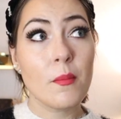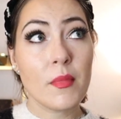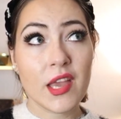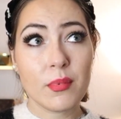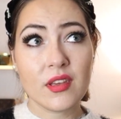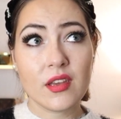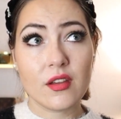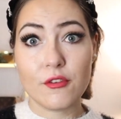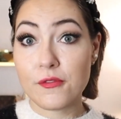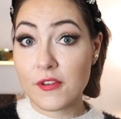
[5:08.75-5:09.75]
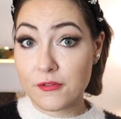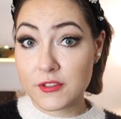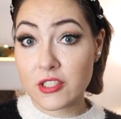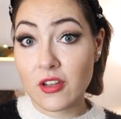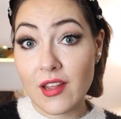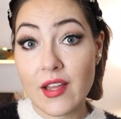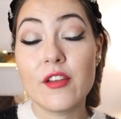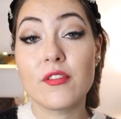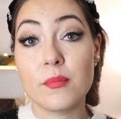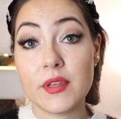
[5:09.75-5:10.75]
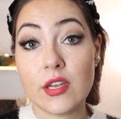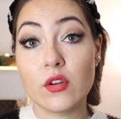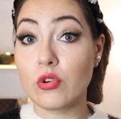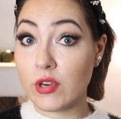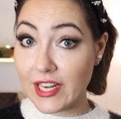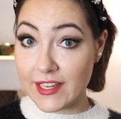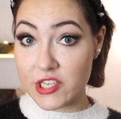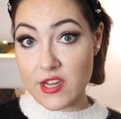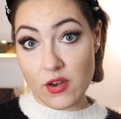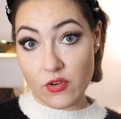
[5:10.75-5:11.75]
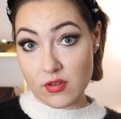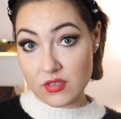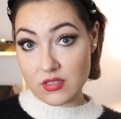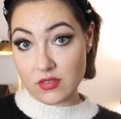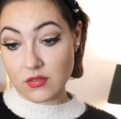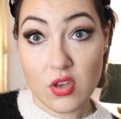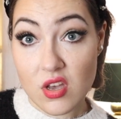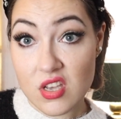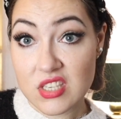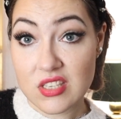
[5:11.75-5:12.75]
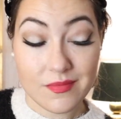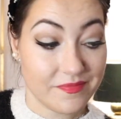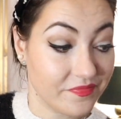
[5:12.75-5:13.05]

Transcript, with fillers: maybe fifty dollars if I'm being really generous, cause